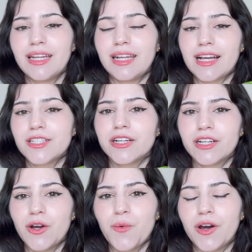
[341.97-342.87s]
next you're
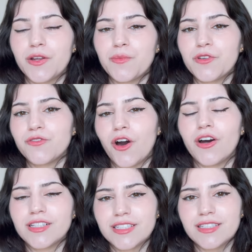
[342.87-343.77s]
gonna wanna move
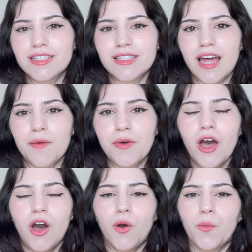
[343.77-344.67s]
on to the step
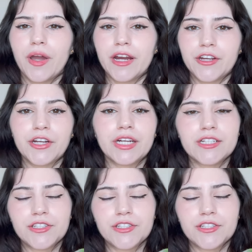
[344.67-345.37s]
where you're gonna